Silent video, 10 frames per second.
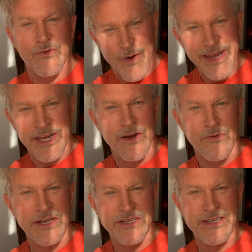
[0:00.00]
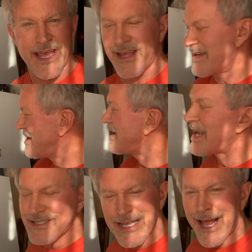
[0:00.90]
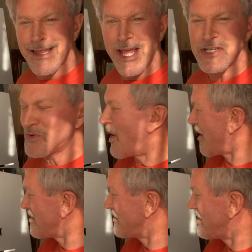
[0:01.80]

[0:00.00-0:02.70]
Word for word: right here, right today, exactly as you are,